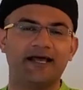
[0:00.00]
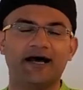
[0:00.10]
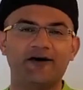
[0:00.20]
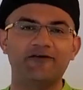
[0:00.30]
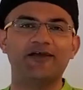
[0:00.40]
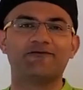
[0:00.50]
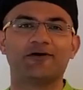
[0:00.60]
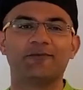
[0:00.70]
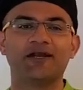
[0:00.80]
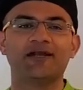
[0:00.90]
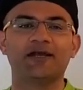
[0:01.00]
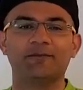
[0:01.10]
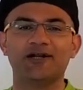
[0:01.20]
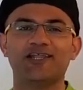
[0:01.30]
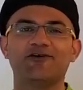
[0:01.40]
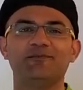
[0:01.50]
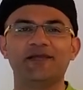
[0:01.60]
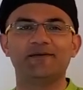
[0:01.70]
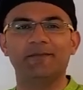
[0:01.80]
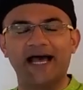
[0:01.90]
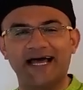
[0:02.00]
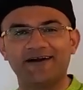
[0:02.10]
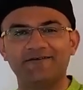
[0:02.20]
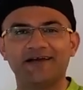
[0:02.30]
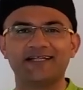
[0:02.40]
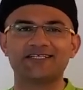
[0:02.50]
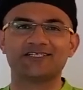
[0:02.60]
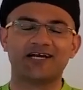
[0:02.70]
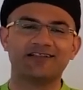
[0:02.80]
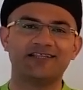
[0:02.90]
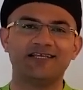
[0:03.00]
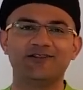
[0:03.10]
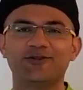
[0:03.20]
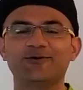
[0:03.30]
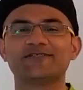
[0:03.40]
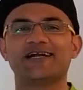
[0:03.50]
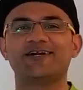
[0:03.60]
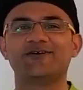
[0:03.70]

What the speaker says: away from it, but there will be a Bhairav and Shakti, those are